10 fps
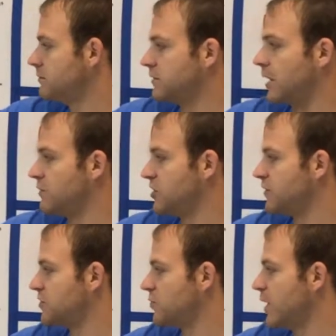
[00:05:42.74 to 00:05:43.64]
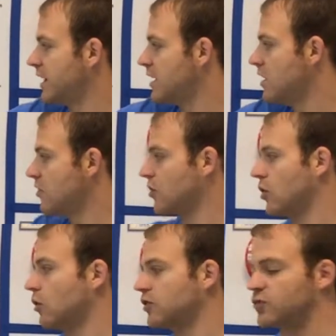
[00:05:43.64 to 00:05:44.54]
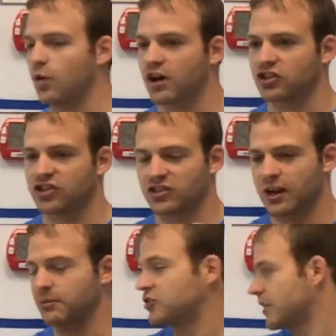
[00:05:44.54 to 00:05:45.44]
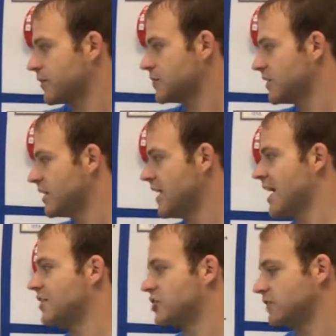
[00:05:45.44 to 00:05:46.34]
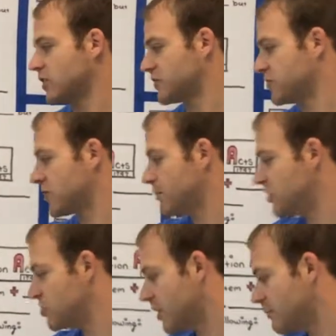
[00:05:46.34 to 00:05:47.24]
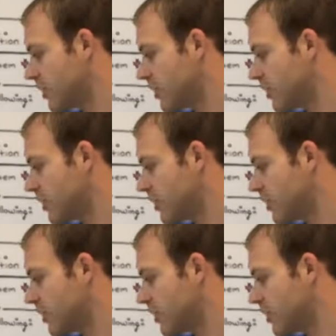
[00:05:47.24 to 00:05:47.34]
Thomas Jefferson winning. The goal is watch Thomas Jefferson, and Chief Justice is going to be John